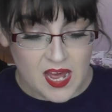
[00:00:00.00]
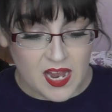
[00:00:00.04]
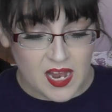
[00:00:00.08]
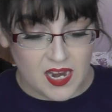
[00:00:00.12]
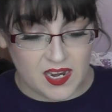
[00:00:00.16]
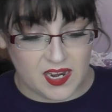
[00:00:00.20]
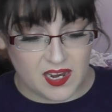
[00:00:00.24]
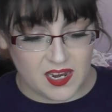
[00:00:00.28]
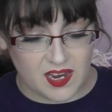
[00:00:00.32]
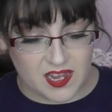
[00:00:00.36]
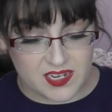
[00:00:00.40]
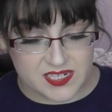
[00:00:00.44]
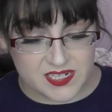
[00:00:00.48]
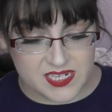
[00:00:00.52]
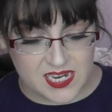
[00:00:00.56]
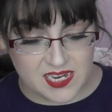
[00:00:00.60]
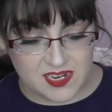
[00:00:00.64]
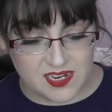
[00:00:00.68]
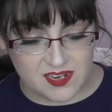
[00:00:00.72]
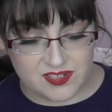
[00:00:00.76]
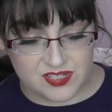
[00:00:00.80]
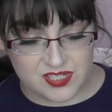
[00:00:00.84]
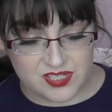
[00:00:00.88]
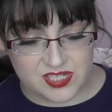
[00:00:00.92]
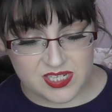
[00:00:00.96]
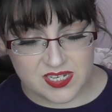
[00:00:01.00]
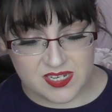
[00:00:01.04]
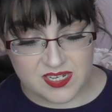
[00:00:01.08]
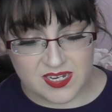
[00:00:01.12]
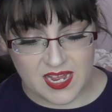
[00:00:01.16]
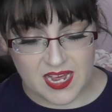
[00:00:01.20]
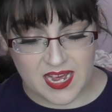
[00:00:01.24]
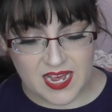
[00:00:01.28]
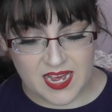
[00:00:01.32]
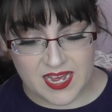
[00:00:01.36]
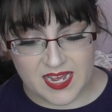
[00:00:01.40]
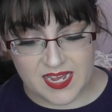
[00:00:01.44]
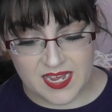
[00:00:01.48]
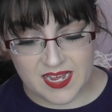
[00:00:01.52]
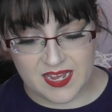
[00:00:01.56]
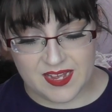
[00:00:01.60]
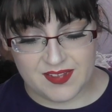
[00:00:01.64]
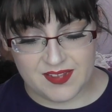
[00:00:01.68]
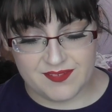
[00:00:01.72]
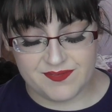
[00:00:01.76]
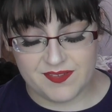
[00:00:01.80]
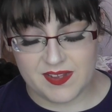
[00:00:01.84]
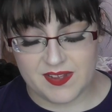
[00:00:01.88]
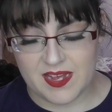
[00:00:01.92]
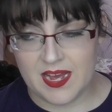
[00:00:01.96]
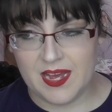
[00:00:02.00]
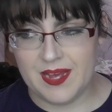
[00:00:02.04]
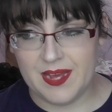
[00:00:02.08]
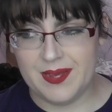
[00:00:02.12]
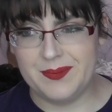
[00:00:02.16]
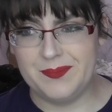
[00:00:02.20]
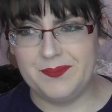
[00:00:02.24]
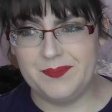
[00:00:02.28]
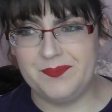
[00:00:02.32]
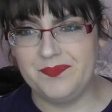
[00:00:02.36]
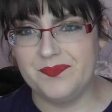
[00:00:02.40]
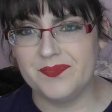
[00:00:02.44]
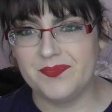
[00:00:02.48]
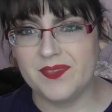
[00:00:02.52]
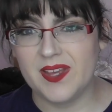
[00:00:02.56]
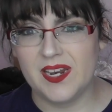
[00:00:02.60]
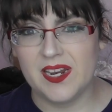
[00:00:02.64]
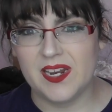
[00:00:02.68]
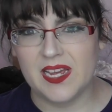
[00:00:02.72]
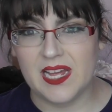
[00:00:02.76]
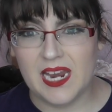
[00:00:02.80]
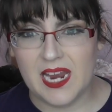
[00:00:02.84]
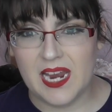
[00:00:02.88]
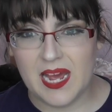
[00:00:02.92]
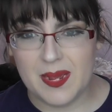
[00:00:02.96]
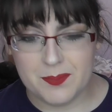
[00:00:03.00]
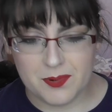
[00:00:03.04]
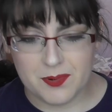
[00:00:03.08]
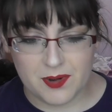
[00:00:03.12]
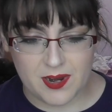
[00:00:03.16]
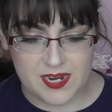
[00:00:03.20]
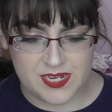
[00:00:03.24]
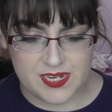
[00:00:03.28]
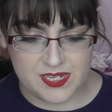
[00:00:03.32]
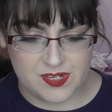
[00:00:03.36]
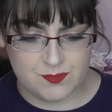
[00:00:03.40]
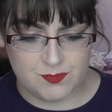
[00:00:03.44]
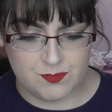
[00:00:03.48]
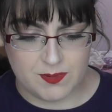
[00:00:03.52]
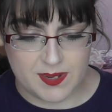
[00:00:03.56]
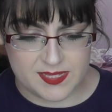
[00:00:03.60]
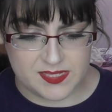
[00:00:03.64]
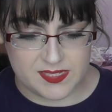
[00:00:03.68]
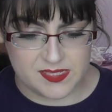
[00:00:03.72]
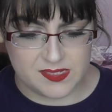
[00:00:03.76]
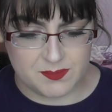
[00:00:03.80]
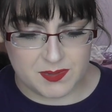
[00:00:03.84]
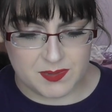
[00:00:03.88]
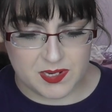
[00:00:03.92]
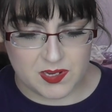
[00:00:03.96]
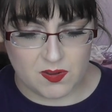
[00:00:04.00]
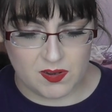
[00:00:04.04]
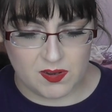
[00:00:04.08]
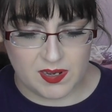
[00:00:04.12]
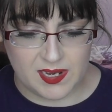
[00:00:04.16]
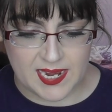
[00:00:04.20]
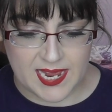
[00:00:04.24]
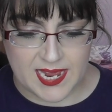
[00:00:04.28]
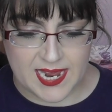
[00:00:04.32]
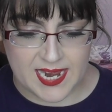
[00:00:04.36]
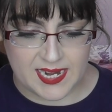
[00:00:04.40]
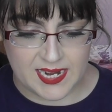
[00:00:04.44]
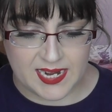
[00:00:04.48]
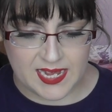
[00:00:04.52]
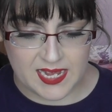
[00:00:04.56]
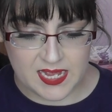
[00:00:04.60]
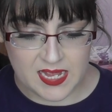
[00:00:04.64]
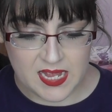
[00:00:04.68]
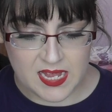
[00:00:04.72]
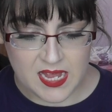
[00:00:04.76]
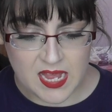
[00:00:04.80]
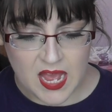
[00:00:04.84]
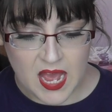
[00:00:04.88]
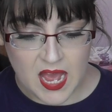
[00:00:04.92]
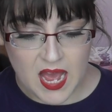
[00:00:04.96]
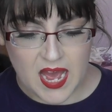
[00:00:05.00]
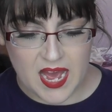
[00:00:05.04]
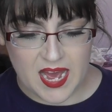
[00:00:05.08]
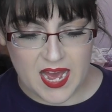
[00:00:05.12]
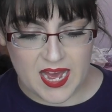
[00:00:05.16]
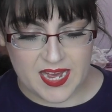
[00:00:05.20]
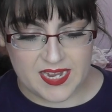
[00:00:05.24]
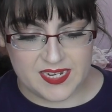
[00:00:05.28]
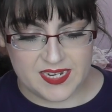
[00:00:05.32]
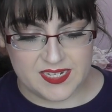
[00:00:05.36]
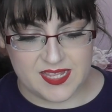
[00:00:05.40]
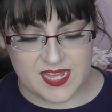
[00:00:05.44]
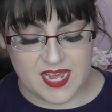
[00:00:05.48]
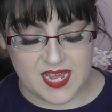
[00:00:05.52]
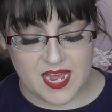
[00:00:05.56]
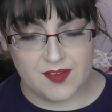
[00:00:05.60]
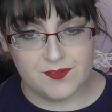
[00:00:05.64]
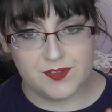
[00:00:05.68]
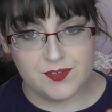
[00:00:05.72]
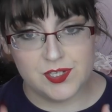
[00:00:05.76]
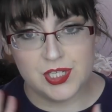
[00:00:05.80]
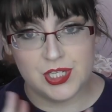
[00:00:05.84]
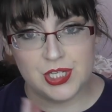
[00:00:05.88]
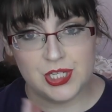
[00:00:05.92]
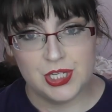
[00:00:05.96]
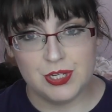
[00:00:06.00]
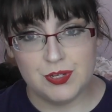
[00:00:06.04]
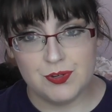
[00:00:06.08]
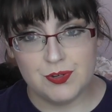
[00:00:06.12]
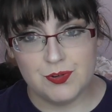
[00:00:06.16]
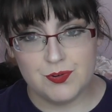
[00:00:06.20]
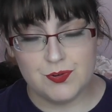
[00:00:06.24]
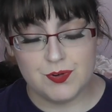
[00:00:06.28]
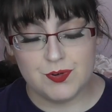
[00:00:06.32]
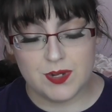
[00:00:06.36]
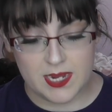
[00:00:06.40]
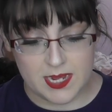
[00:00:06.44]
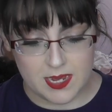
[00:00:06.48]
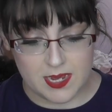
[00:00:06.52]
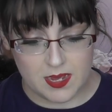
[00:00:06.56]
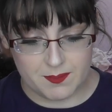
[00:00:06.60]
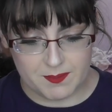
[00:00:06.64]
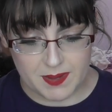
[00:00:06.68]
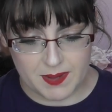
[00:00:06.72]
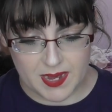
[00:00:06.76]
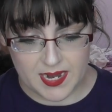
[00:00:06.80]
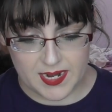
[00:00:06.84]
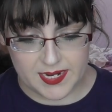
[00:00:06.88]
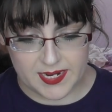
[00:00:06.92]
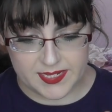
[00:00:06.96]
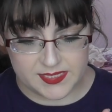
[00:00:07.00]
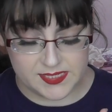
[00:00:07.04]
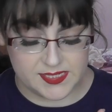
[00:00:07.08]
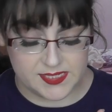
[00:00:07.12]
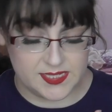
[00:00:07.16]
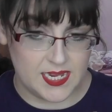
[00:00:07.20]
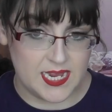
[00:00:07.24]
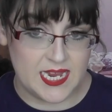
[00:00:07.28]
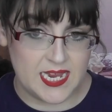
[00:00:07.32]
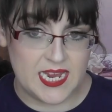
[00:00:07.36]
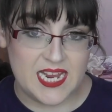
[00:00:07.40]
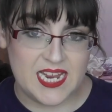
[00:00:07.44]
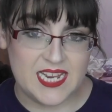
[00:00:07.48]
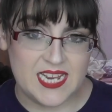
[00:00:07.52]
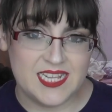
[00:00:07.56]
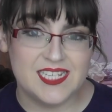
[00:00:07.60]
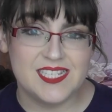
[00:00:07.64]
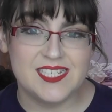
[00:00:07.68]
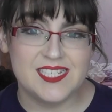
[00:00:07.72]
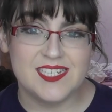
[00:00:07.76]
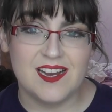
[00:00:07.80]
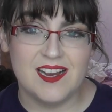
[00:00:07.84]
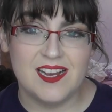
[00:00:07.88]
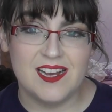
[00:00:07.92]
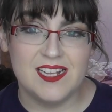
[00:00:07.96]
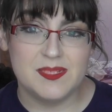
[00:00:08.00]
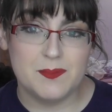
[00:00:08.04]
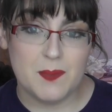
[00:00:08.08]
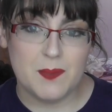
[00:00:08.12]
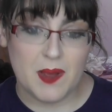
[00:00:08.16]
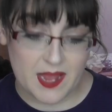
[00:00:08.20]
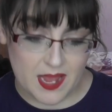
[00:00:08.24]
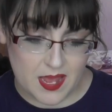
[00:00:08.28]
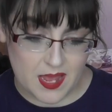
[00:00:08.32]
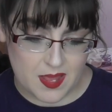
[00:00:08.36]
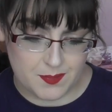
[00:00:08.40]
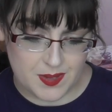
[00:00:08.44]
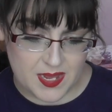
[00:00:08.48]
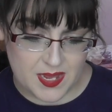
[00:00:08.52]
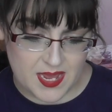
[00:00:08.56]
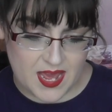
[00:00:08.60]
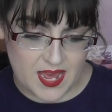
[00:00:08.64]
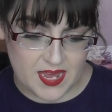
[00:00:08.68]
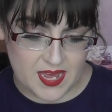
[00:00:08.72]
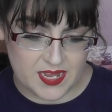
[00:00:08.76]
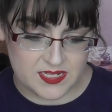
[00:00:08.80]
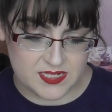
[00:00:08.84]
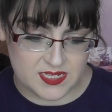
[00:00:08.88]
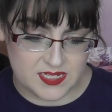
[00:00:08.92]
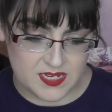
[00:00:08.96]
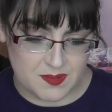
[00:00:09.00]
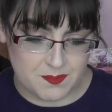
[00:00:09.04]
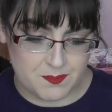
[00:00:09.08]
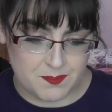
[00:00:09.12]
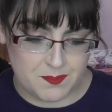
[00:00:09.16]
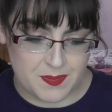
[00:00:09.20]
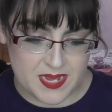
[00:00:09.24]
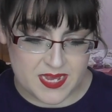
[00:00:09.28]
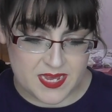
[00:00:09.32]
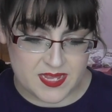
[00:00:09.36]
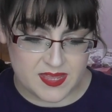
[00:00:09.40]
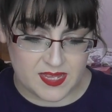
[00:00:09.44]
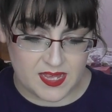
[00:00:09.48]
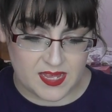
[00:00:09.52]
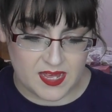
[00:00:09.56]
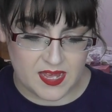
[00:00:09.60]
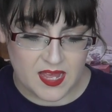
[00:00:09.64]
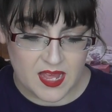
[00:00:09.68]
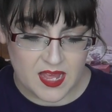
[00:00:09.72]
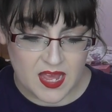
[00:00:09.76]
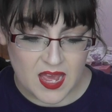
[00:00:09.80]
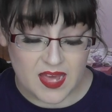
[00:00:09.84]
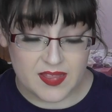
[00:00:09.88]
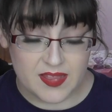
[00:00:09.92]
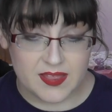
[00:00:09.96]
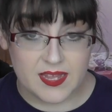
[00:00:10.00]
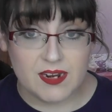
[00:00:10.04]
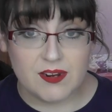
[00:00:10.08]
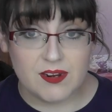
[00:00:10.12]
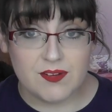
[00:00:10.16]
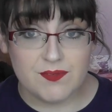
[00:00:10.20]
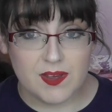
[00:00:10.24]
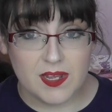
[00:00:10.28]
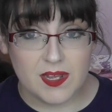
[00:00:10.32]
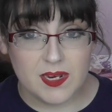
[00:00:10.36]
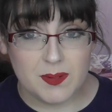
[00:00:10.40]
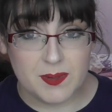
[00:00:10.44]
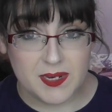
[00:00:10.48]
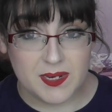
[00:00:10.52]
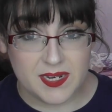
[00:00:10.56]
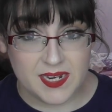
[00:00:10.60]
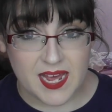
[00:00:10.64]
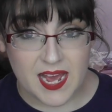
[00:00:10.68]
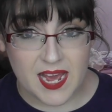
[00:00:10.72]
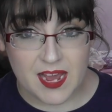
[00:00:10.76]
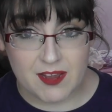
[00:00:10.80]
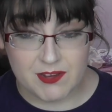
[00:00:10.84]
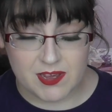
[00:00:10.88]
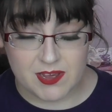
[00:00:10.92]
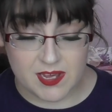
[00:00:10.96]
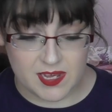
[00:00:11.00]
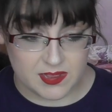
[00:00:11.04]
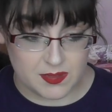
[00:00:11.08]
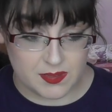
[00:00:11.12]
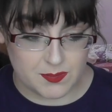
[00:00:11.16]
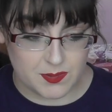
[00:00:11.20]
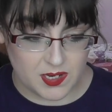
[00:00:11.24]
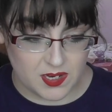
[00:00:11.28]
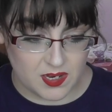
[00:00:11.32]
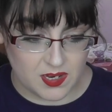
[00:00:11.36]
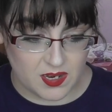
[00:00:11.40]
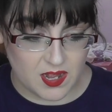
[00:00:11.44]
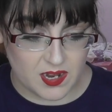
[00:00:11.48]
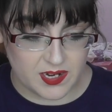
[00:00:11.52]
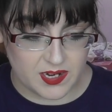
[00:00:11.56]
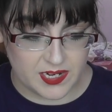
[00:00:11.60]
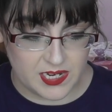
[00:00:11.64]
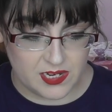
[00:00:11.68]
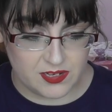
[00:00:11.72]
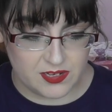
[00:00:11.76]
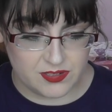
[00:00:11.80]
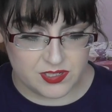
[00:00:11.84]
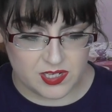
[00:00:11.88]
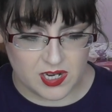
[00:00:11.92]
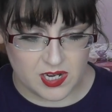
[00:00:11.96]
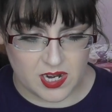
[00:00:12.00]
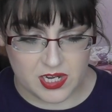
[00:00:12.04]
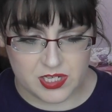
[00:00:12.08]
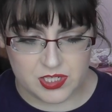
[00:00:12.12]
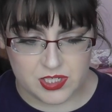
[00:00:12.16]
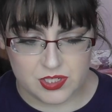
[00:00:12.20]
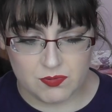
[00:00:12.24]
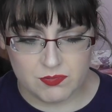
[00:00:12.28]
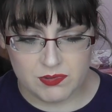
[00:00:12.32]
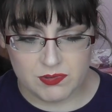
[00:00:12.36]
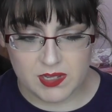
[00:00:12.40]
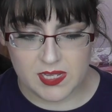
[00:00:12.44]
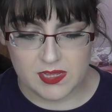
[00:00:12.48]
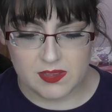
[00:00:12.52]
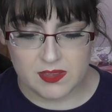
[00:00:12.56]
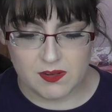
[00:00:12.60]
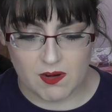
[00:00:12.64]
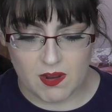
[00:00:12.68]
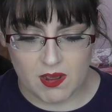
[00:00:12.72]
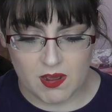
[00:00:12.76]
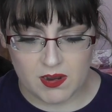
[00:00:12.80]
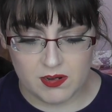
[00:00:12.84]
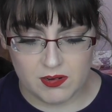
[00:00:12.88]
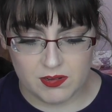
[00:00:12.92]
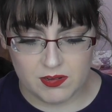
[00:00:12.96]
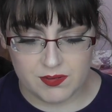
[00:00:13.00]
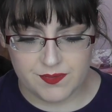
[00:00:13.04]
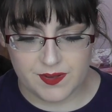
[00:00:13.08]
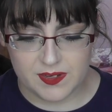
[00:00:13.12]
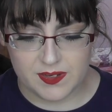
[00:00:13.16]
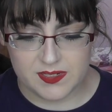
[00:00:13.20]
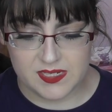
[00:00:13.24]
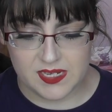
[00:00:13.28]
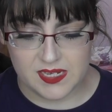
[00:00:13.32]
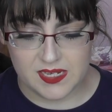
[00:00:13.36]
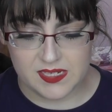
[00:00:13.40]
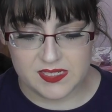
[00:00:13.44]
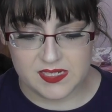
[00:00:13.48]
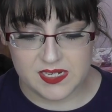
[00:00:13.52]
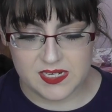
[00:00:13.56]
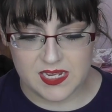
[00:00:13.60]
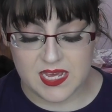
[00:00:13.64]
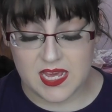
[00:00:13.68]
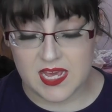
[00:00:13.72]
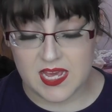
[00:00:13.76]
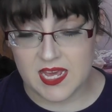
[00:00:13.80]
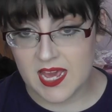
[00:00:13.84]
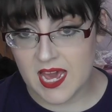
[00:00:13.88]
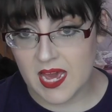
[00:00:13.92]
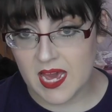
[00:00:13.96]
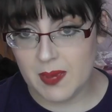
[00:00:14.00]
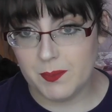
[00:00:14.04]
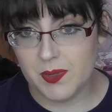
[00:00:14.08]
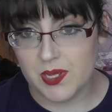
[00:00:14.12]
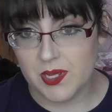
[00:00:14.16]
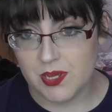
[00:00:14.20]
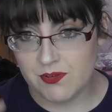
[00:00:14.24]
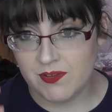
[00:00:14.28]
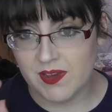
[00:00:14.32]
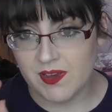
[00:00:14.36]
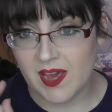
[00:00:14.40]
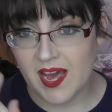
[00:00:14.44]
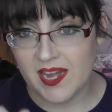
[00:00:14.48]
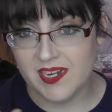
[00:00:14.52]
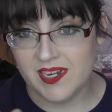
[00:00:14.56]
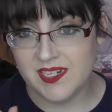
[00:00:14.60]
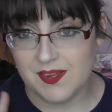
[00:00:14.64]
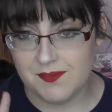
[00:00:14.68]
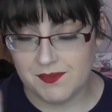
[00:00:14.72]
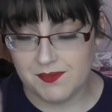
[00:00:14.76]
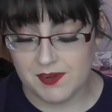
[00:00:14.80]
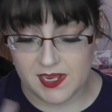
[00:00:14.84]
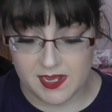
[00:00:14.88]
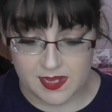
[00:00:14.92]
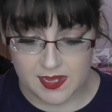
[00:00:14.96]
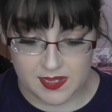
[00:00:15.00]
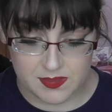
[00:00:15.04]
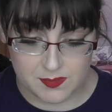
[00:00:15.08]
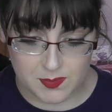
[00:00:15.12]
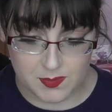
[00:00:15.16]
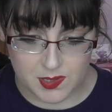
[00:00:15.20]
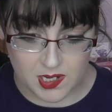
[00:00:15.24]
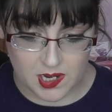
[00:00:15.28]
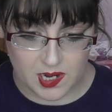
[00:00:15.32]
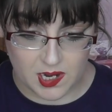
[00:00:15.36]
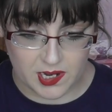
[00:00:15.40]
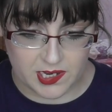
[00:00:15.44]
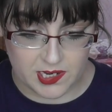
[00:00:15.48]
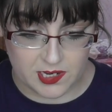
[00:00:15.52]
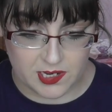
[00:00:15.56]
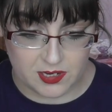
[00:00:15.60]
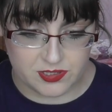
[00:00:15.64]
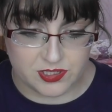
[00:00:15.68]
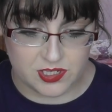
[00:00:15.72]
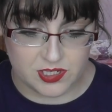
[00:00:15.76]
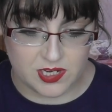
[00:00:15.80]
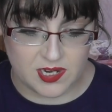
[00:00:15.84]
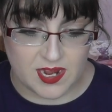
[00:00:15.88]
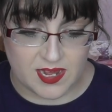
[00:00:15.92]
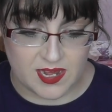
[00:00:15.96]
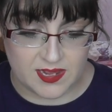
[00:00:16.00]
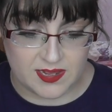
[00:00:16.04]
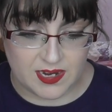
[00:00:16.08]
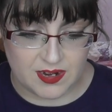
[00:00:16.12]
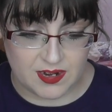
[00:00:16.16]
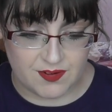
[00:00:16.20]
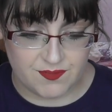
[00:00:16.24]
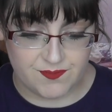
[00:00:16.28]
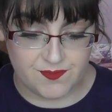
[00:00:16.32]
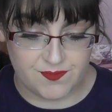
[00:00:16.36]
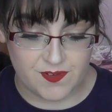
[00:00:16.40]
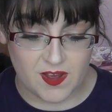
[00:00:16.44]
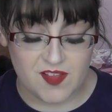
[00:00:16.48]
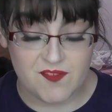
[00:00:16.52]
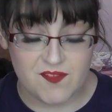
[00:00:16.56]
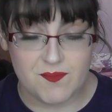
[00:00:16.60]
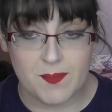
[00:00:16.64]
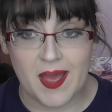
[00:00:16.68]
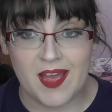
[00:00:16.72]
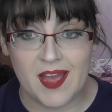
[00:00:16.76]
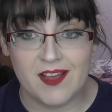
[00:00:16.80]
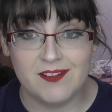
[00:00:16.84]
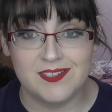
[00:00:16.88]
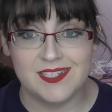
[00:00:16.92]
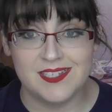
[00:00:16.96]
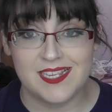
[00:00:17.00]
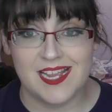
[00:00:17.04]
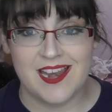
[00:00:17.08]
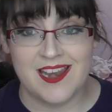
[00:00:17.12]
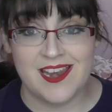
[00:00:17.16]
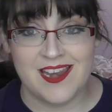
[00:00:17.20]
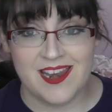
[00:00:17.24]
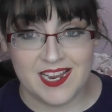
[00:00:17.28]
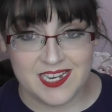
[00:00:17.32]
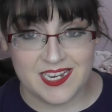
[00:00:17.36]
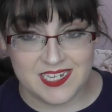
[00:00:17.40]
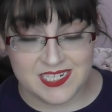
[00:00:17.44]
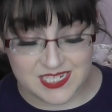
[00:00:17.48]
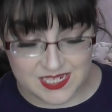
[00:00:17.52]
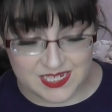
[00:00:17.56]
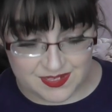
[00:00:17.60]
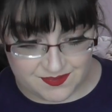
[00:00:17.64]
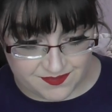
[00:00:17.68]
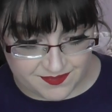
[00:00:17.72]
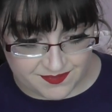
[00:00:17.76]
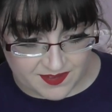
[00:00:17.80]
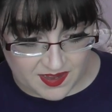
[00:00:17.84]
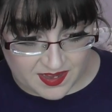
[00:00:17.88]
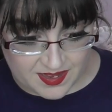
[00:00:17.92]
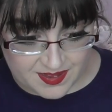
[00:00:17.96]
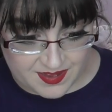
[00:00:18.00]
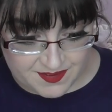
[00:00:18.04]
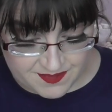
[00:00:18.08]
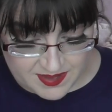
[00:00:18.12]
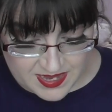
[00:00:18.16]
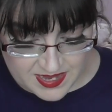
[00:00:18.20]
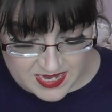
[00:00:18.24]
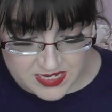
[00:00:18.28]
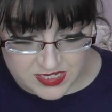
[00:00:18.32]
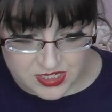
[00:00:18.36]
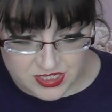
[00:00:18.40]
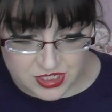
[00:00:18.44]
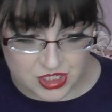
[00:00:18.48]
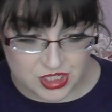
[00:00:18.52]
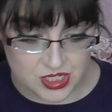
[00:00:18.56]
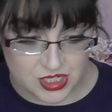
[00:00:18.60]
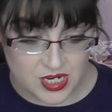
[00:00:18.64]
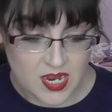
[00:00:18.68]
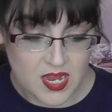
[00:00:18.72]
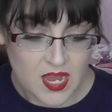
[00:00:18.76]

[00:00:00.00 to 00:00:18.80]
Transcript: Lottie London have kind of collaborated with somebody called Layla, and they have 2 neon palettes in the styles Miami and Ibiza. They're available now. You can get them on Lottie London. I don't think they're on Look Fantastic yet, but you can definitely get them on Lottie London, and they are £5.95 each.